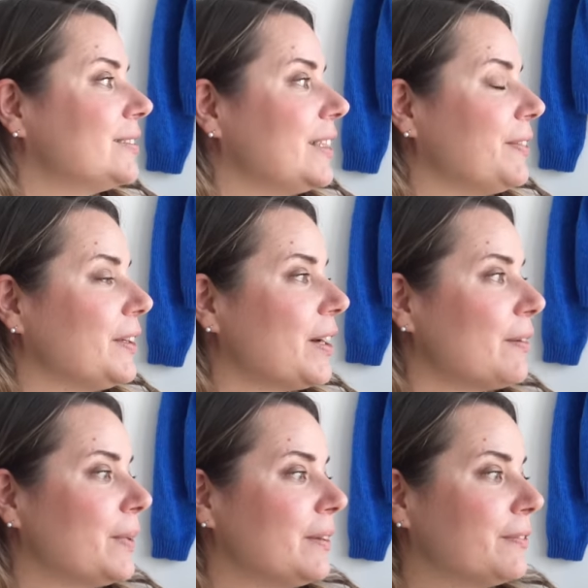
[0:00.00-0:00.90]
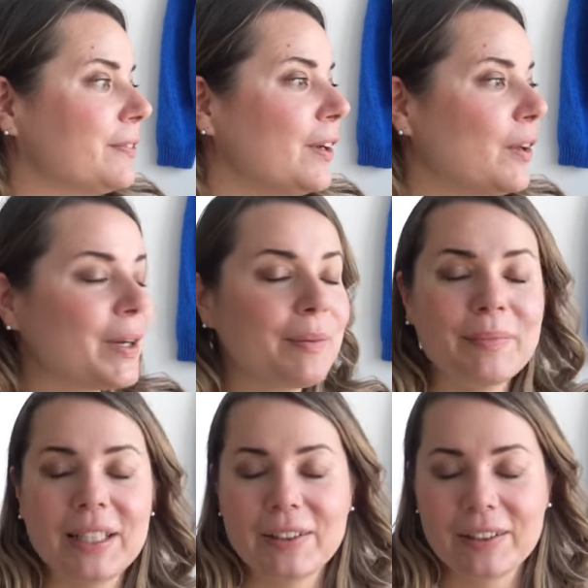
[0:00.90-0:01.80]
If you have been following
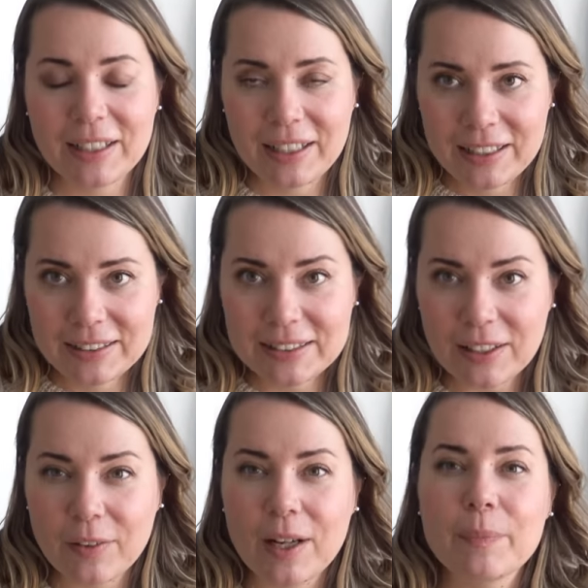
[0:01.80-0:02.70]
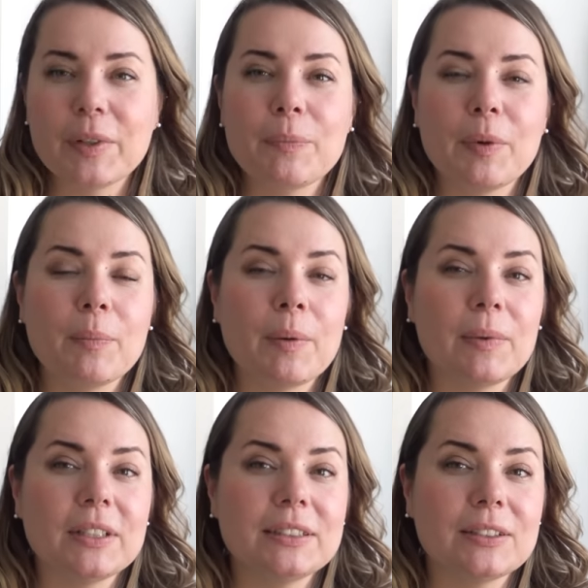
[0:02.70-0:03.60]
me on Instagram, you
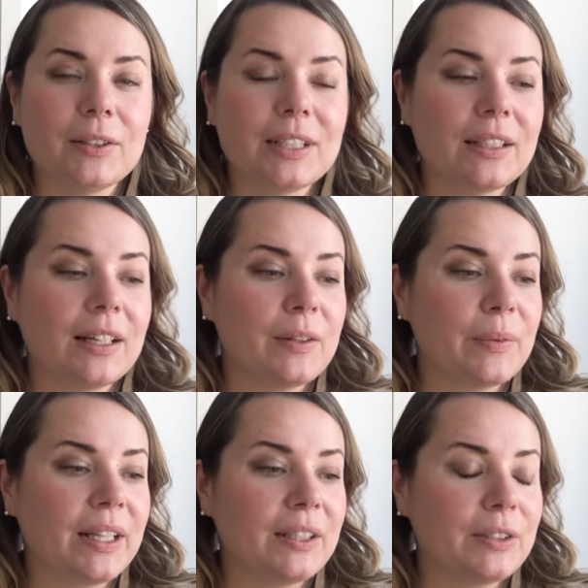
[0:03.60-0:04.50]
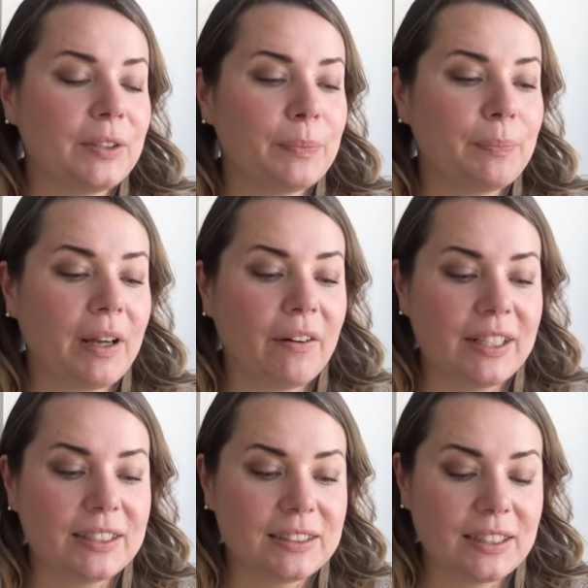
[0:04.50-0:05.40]
probably saw that I went to
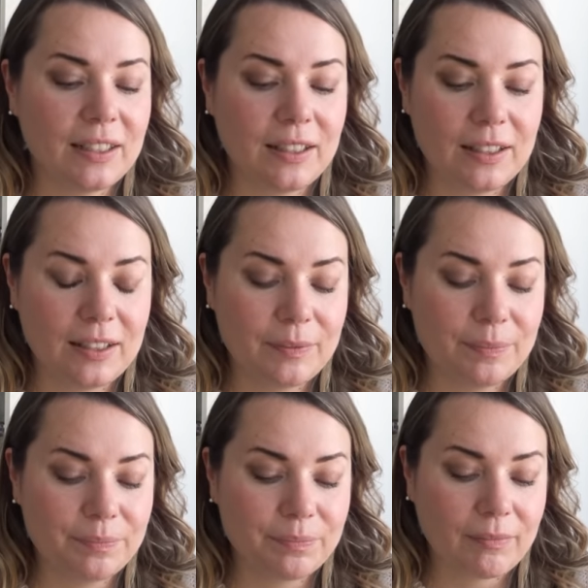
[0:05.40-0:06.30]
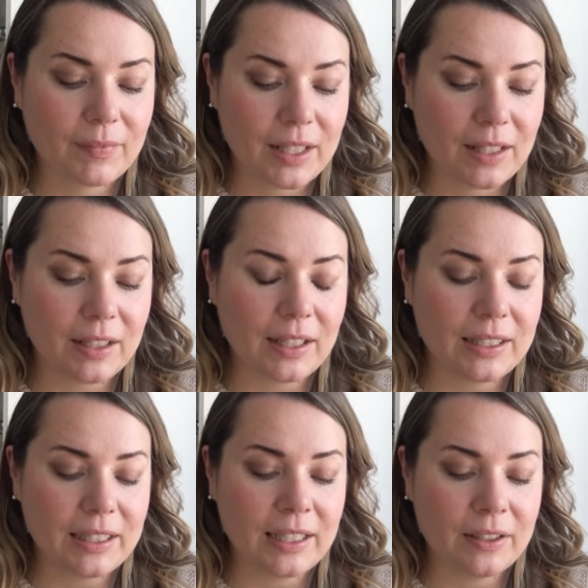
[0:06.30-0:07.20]
Paris
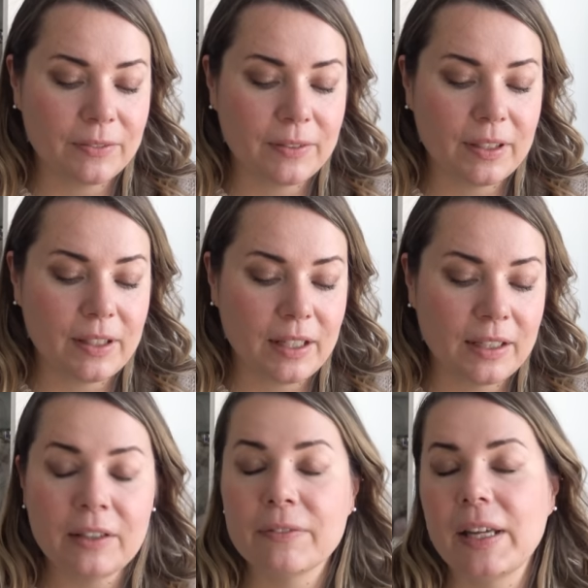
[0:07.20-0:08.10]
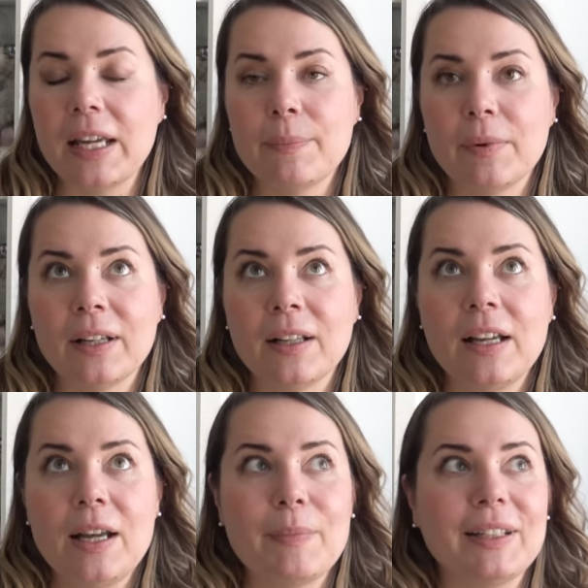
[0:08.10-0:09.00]
at the end of April,
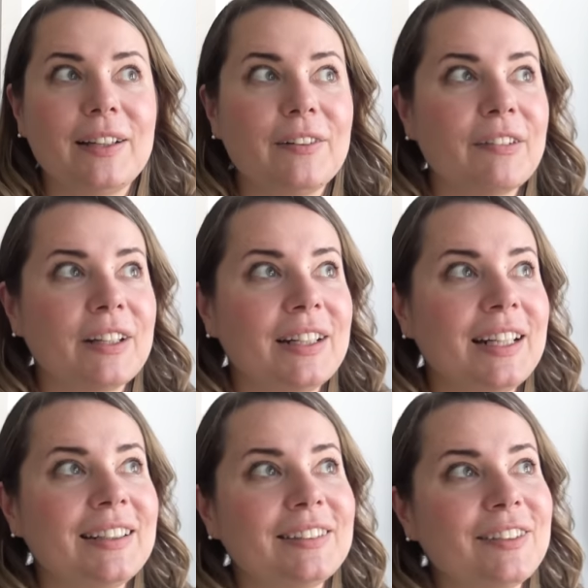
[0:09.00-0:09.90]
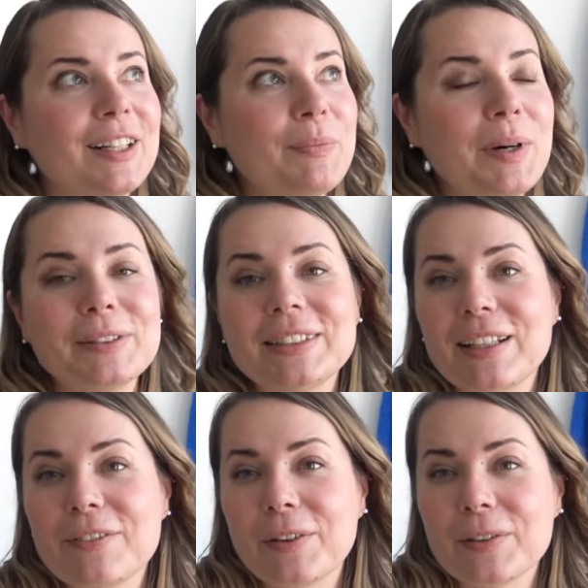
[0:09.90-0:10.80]
but I didn't really post
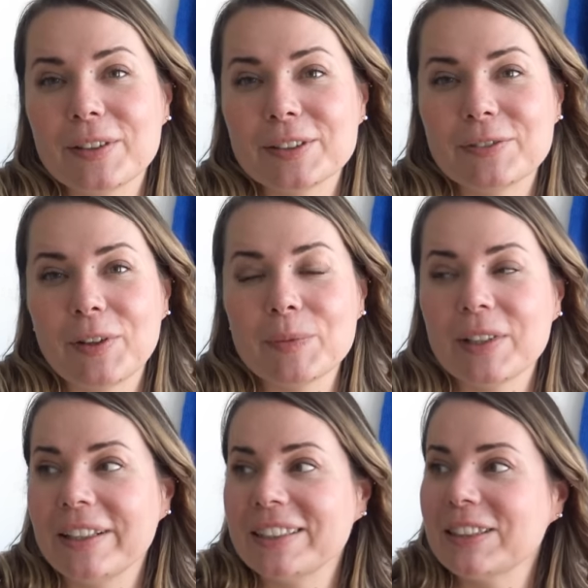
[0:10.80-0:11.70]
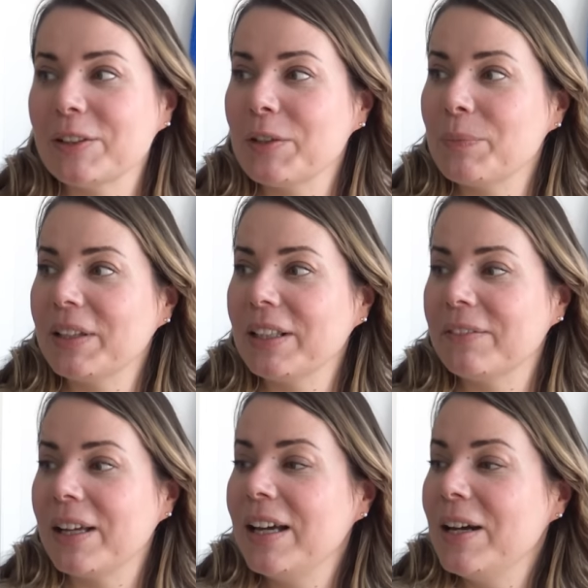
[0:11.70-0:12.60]
any photos from there, so you might
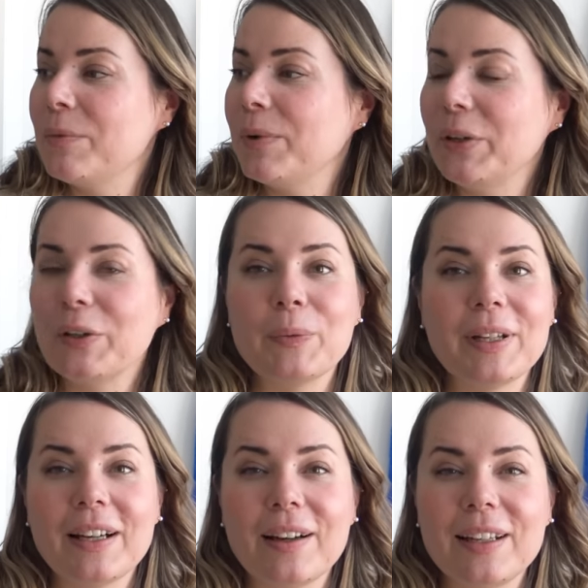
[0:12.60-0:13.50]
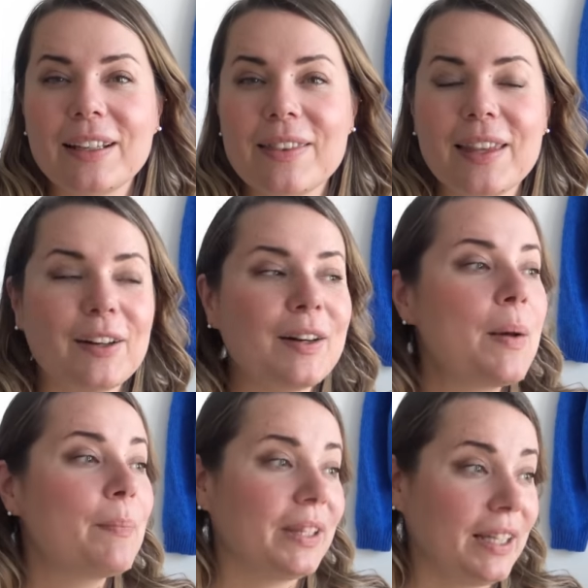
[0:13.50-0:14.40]
have wondered what I did there.
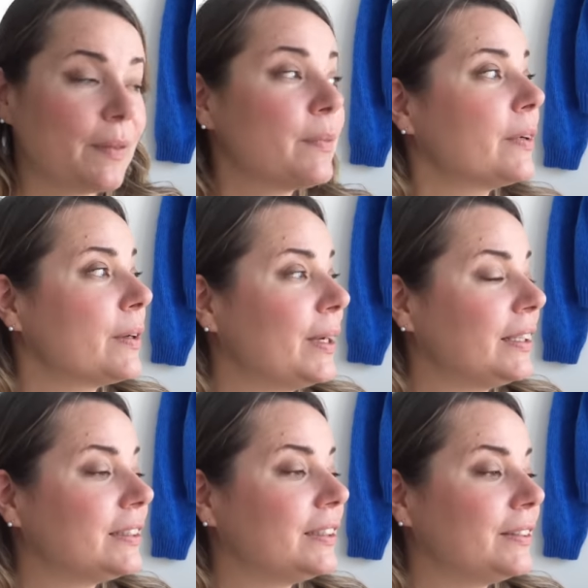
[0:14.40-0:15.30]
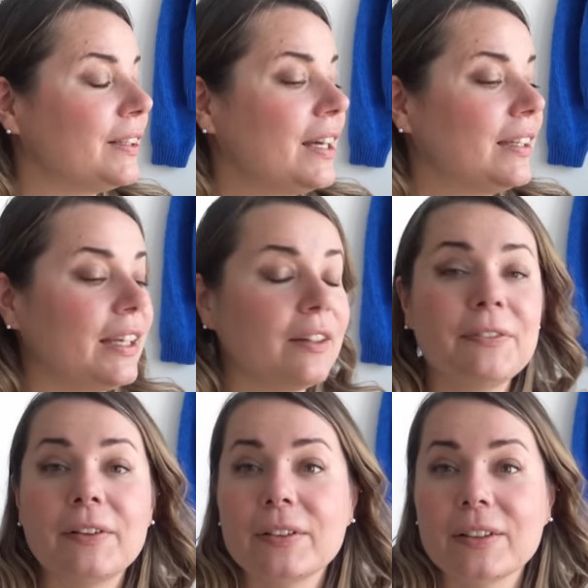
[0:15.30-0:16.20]
But yeah, we went to take
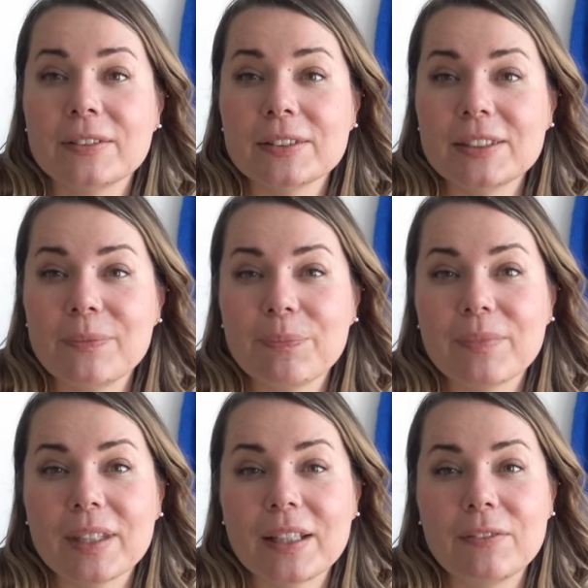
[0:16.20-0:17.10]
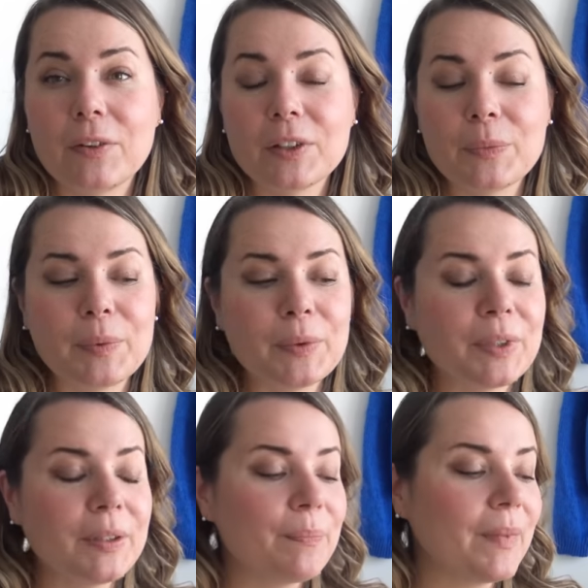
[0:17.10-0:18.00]
photos for the
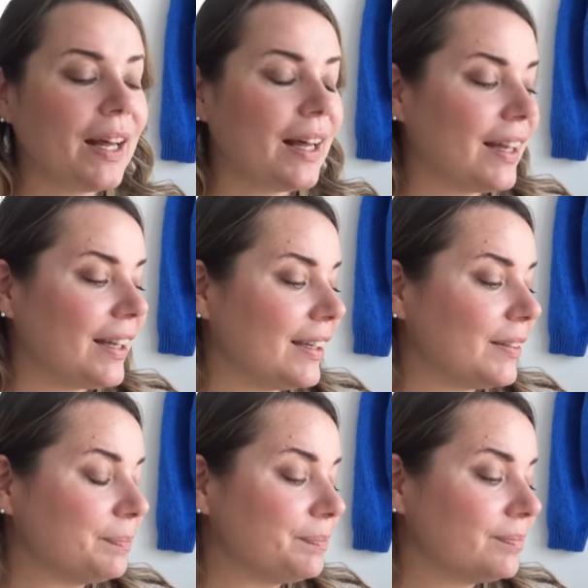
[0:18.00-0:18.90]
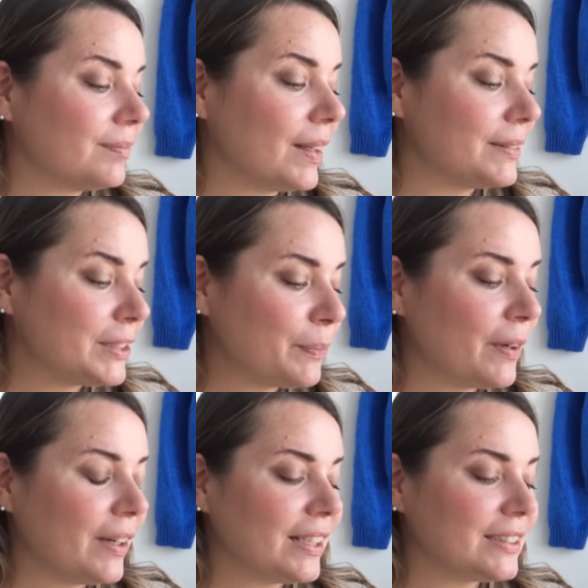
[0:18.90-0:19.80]
book, and
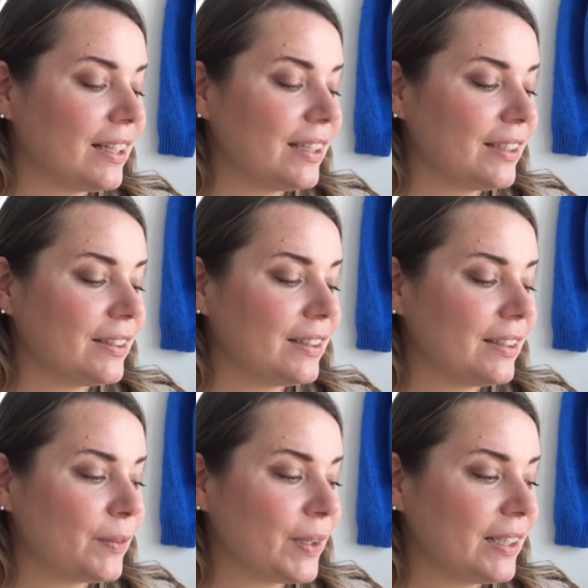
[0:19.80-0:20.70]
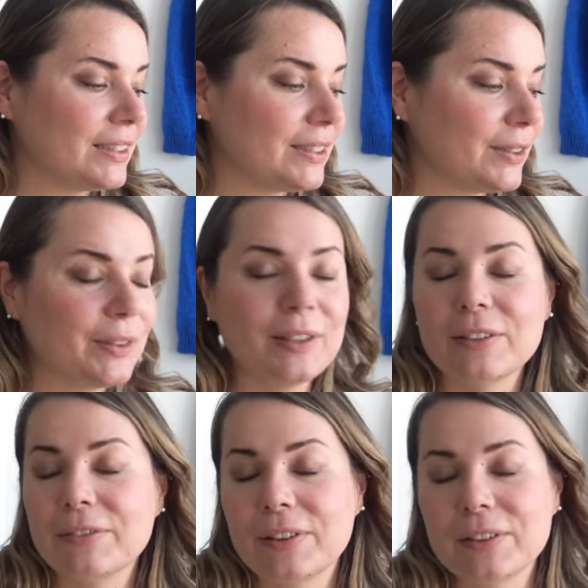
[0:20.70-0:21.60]
super excited when I saw all
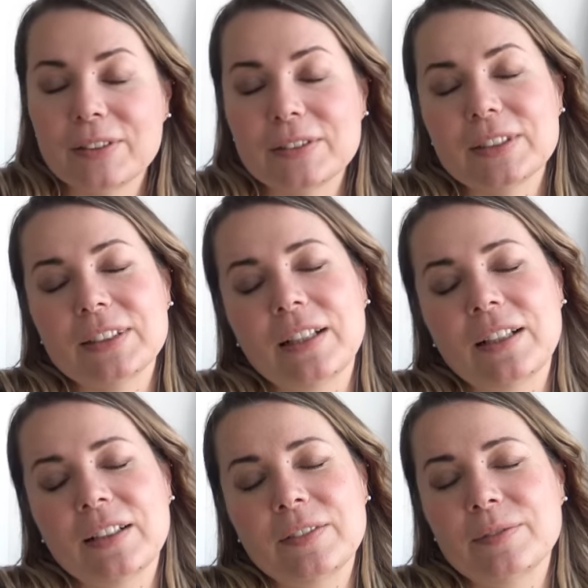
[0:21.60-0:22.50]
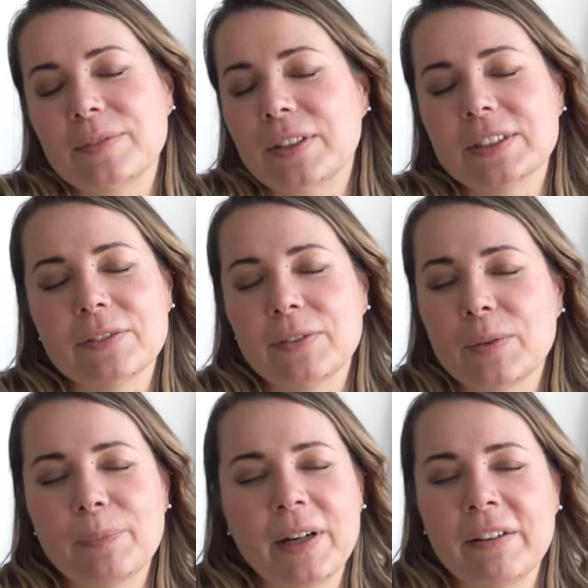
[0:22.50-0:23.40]
the photos. First of
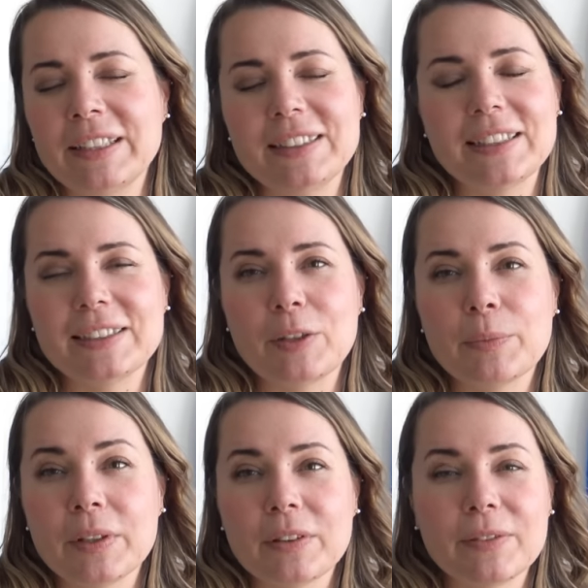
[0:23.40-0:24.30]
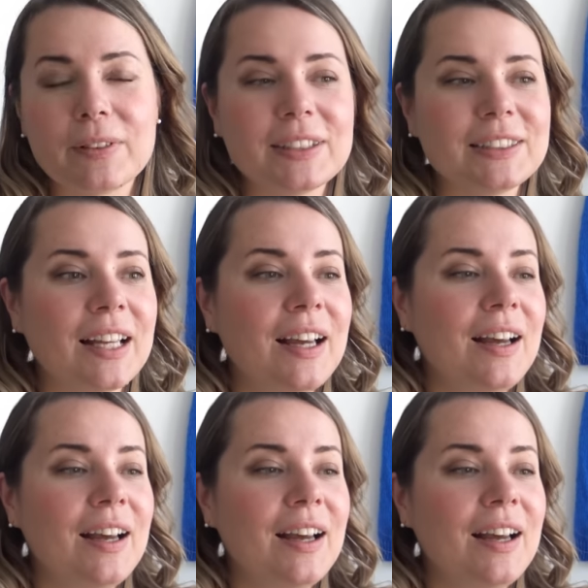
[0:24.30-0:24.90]
all, Paris is so beautiful. It's